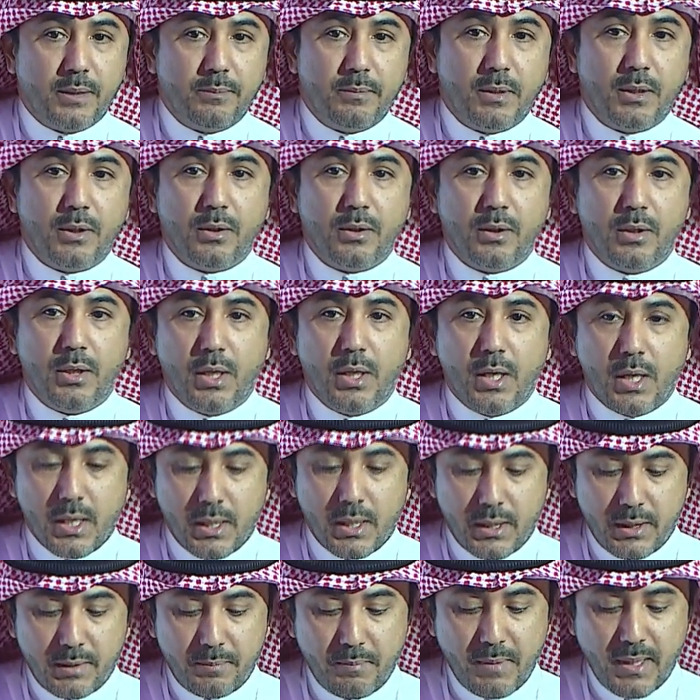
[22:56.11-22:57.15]
it mainly is
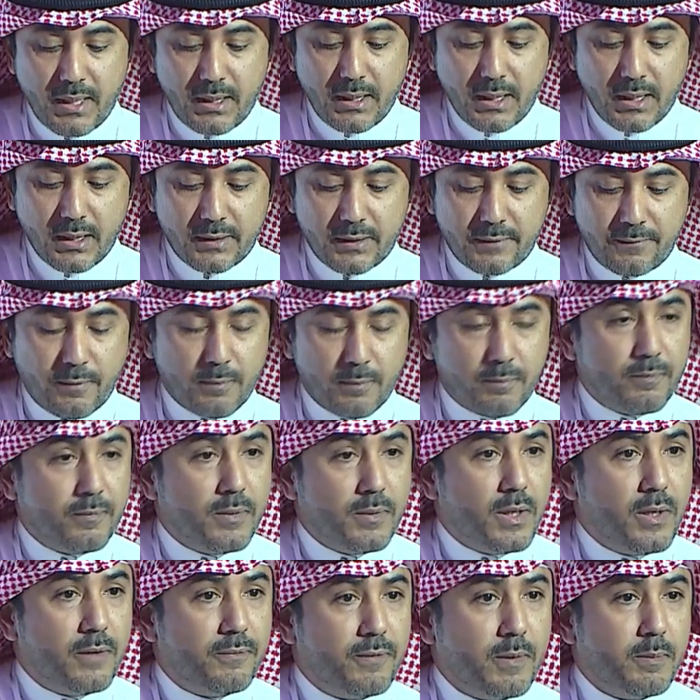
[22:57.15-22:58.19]
from familial
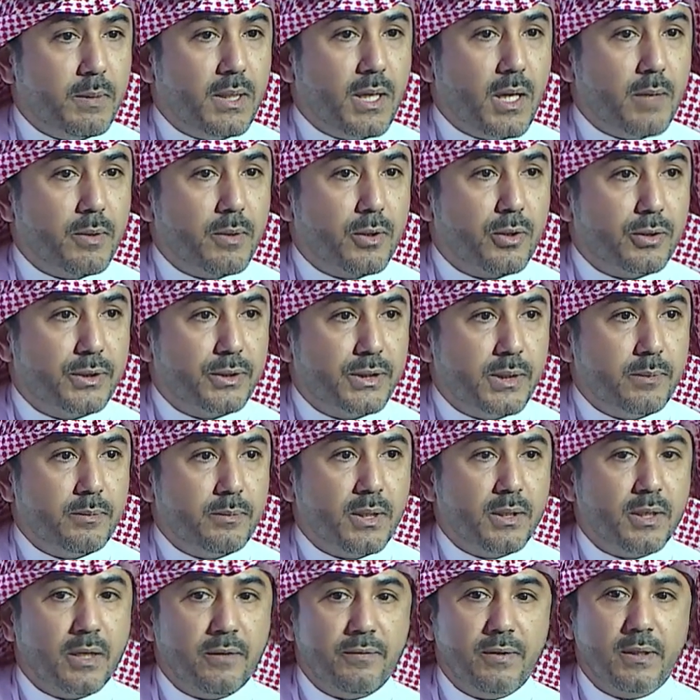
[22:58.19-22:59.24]
hypercholesterolemia, giving the
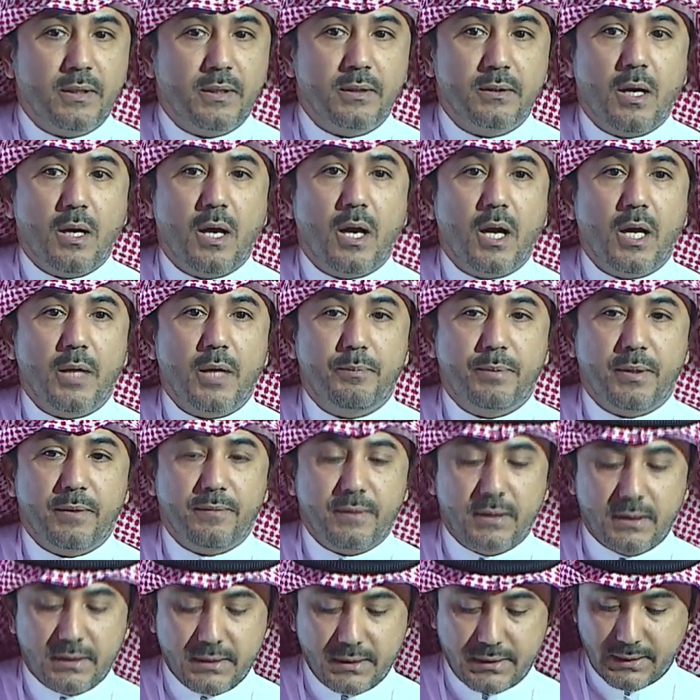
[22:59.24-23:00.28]
high prevalence.
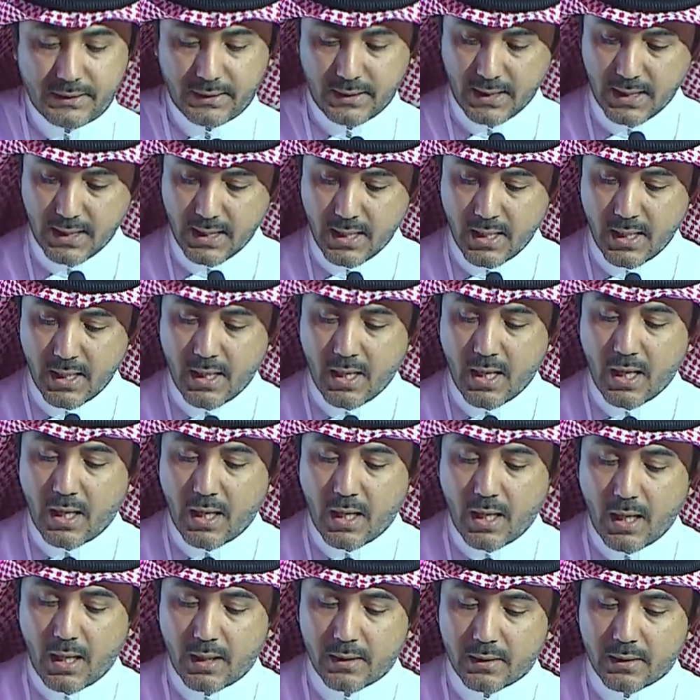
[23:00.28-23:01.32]
Isolated